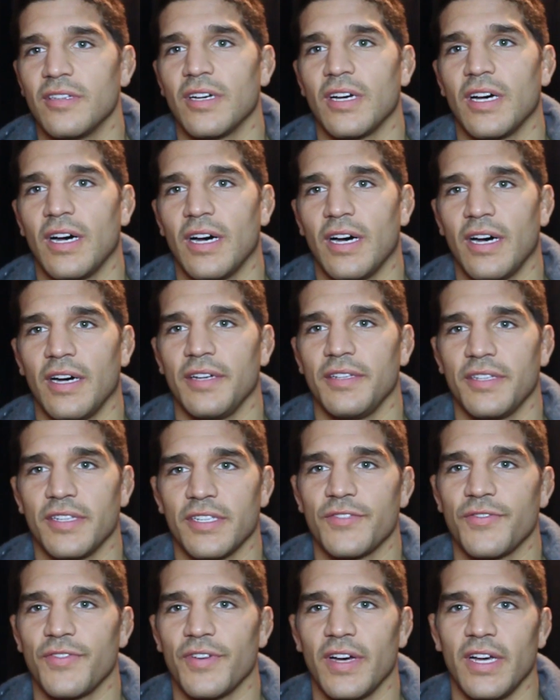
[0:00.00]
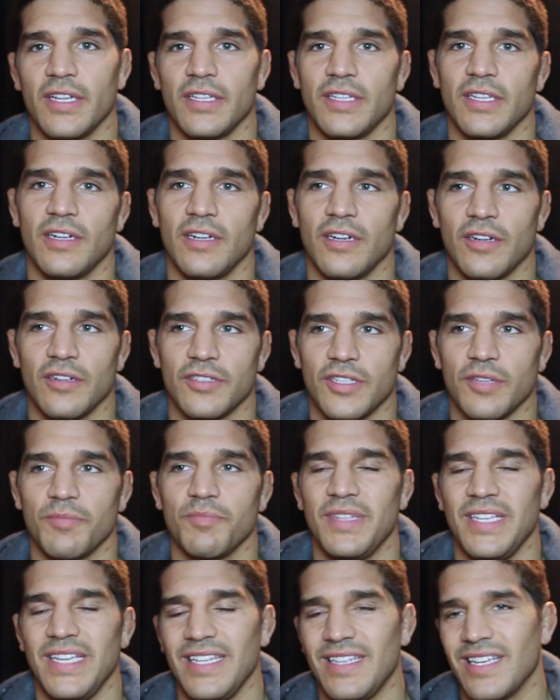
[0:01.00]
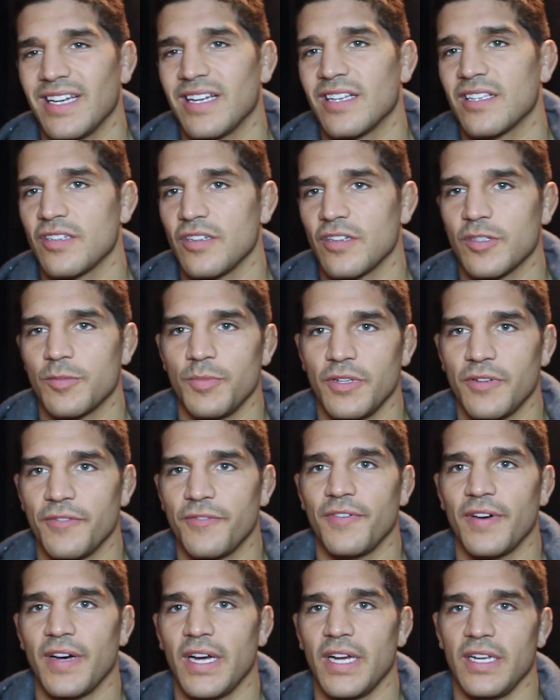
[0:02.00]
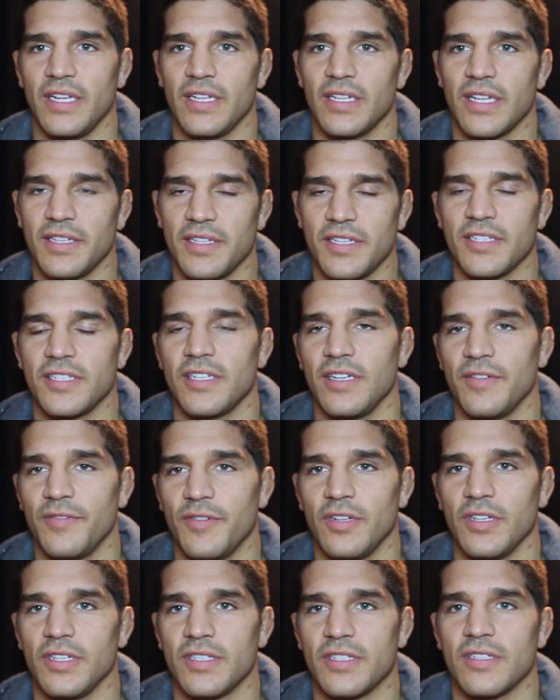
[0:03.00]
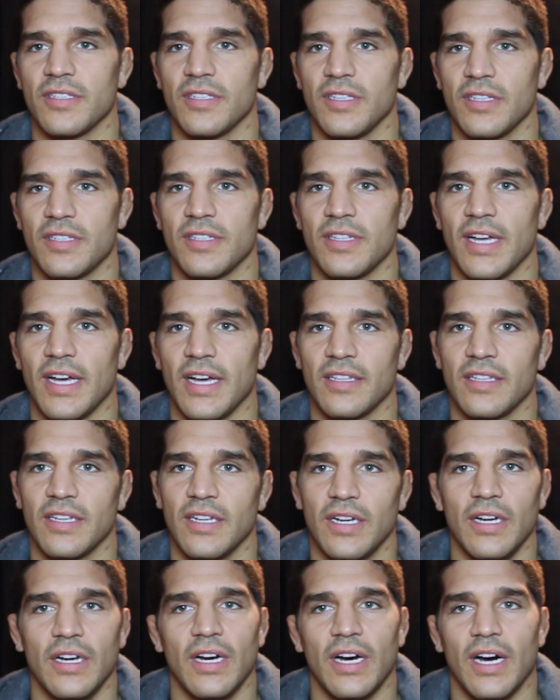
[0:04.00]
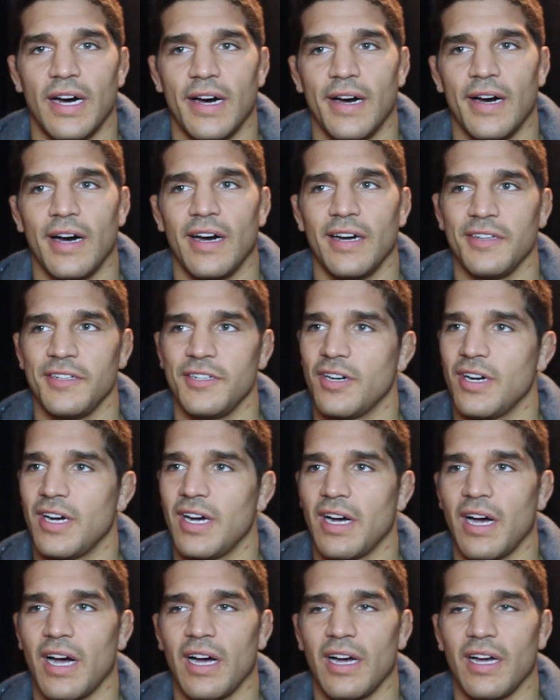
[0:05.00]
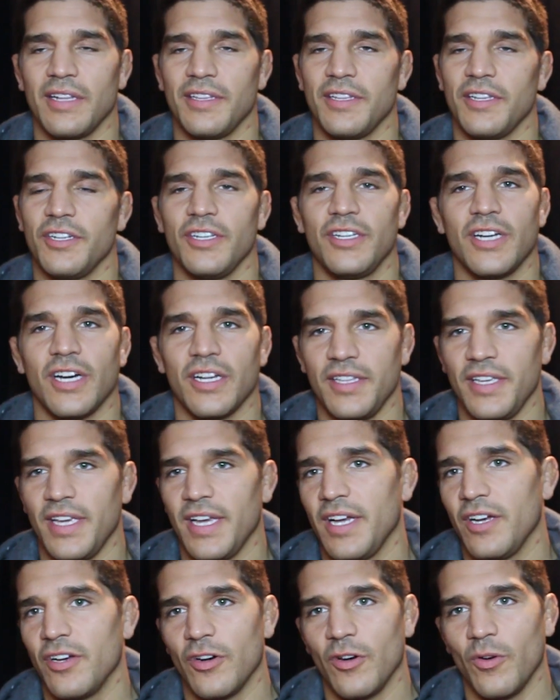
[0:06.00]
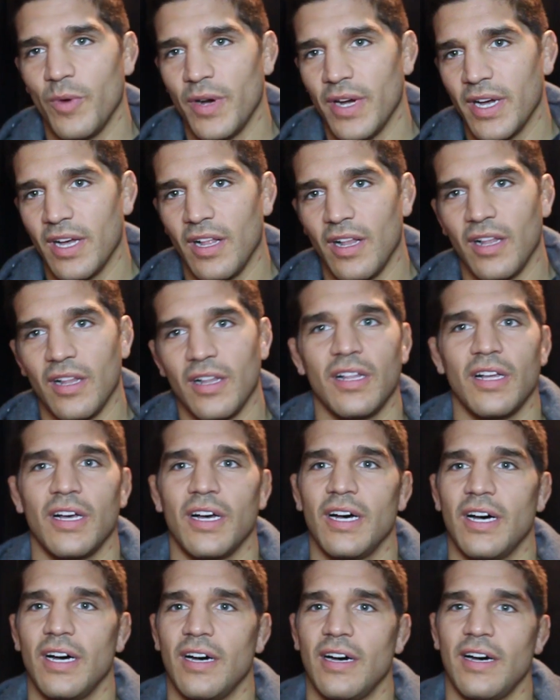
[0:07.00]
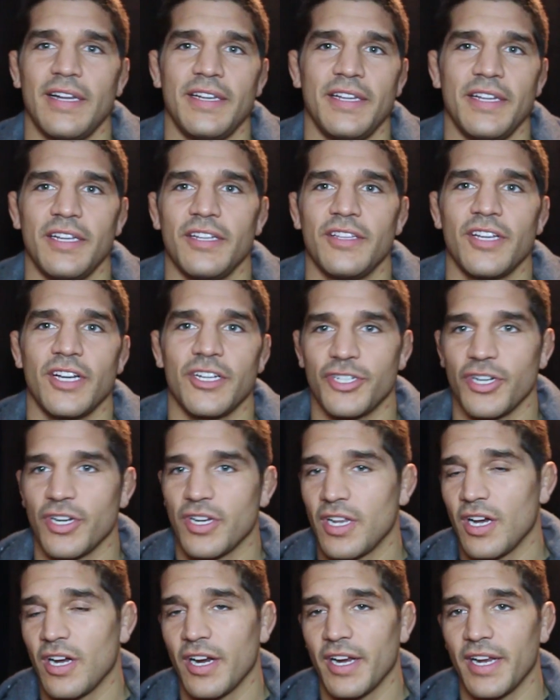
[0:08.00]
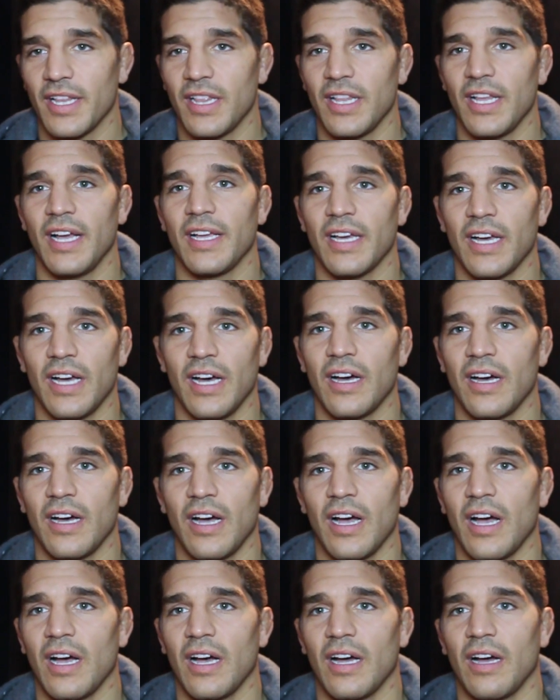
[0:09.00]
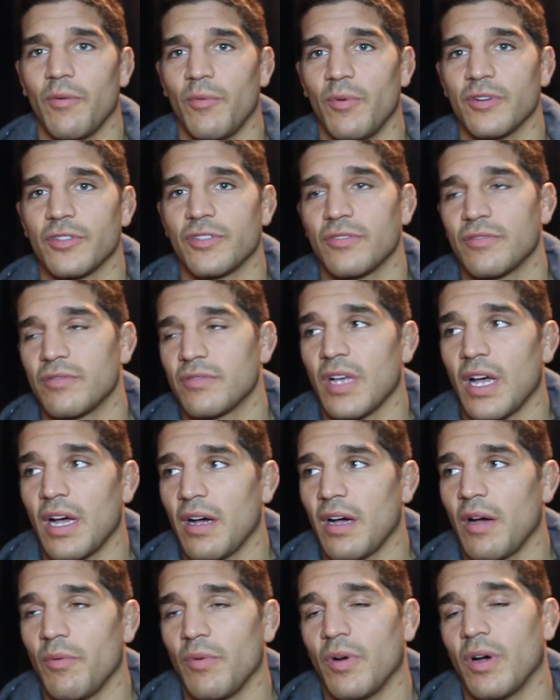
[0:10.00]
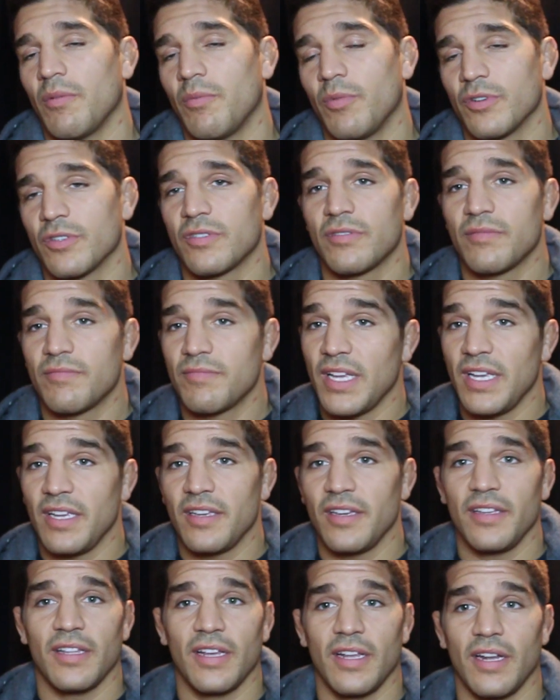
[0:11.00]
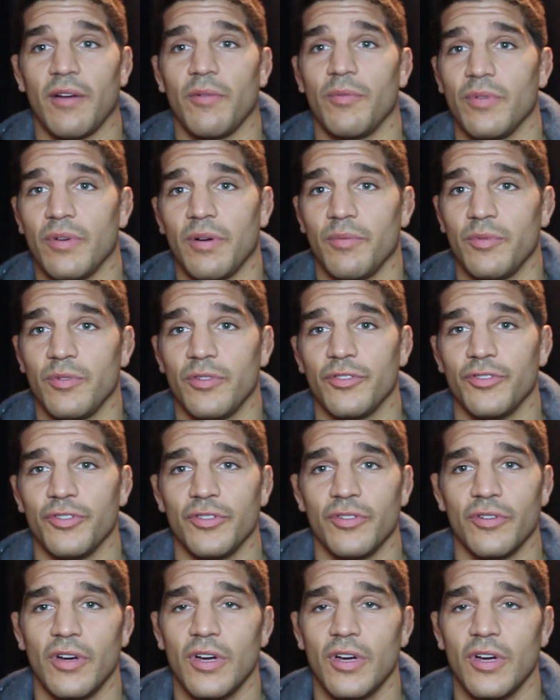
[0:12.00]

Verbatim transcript: uh, in this fight. You know, some details cost me the fight, and at this level, it's, it's that. Uh, you know, I, I, didn't cut the angle well. Uh, I didn't touch the target like I, uh, I was I was thinking that I, will do,